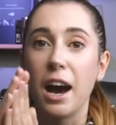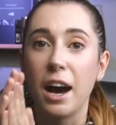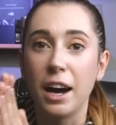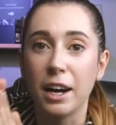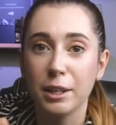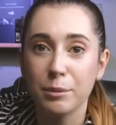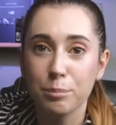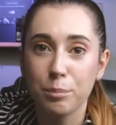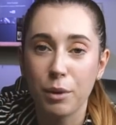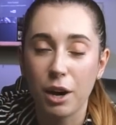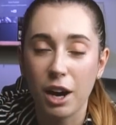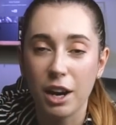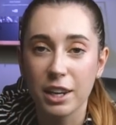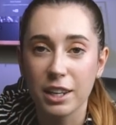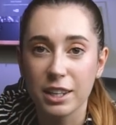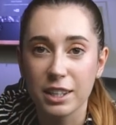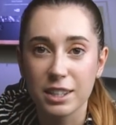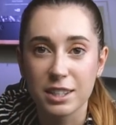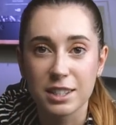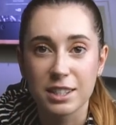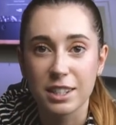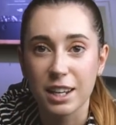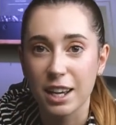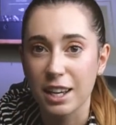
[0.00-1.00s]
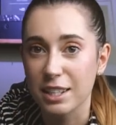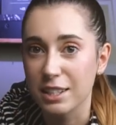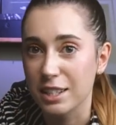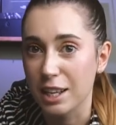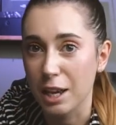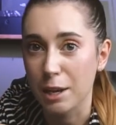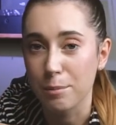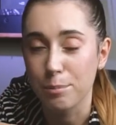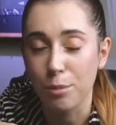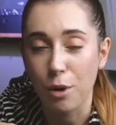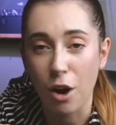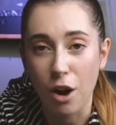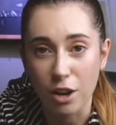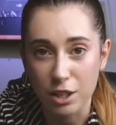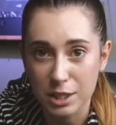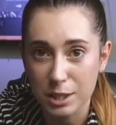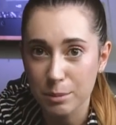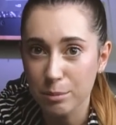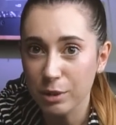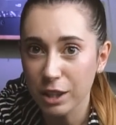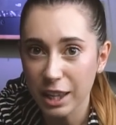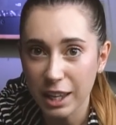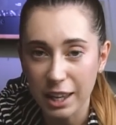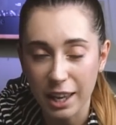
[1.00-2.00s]
unbiased as I
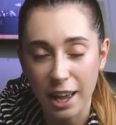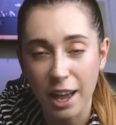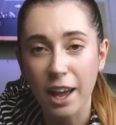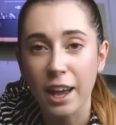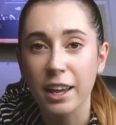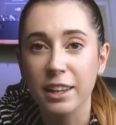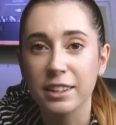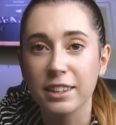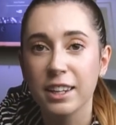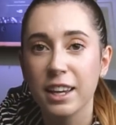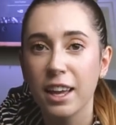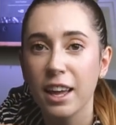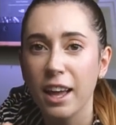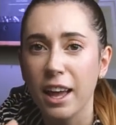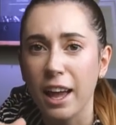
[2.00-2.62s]
possibly can,